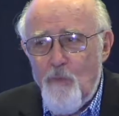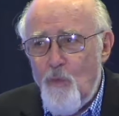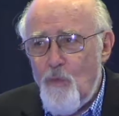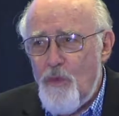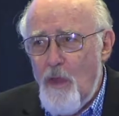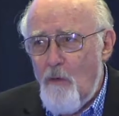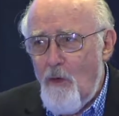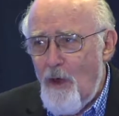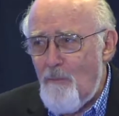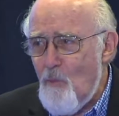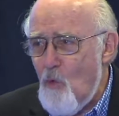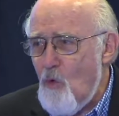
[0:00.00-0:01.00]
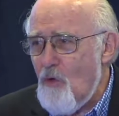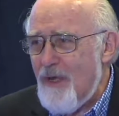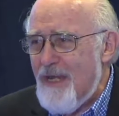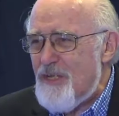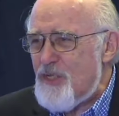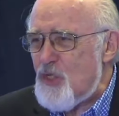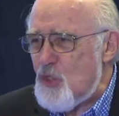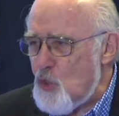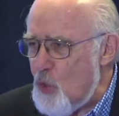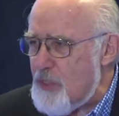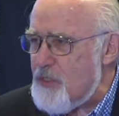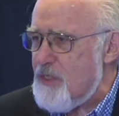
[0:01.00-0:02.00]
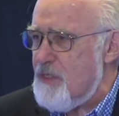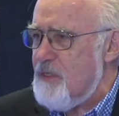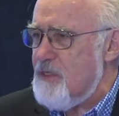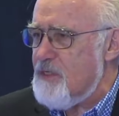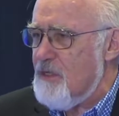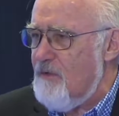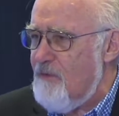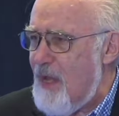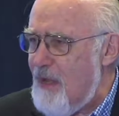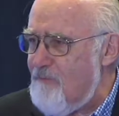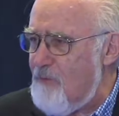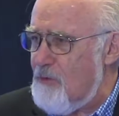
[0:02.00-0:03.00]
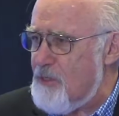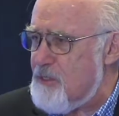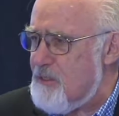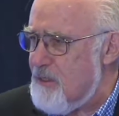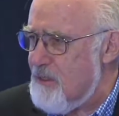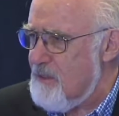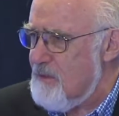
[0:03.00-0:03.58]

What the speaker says: there are more sources of adverse